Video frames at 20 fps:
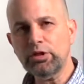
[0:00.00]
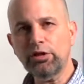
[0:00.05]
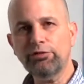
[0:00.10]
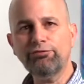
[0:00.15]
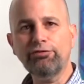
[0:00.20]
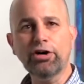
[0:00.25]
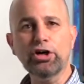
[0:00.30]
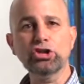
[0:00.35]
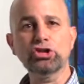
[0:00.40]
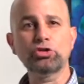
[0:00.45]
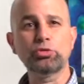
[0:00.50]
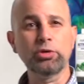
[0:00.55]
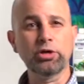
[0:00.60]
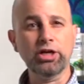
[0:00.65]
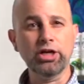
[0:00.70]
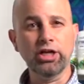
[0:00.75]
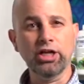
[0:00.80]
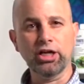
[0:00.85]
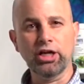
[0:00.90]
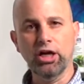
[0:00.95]
First, we're
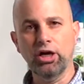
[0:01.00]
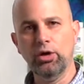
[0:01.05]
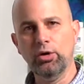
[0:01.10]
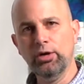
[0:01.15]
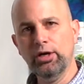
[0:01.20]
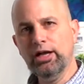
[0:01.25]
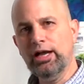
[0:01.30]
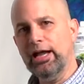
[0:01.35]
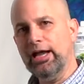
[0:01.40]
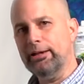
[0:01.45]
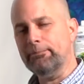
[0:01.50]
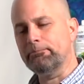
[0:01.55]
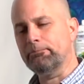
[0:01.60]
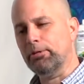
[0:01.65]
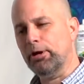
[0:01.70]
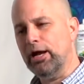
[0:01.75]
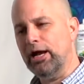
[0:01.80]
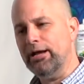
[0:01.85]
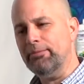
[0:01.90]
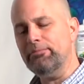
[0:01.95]
going to go and
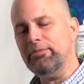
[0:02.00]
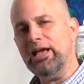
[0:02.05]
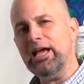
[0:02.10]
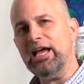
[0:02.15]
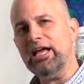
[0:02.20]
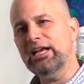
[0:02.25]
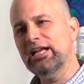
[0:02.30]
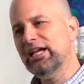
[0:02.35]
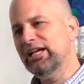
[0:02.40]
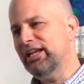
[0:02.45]
prime that.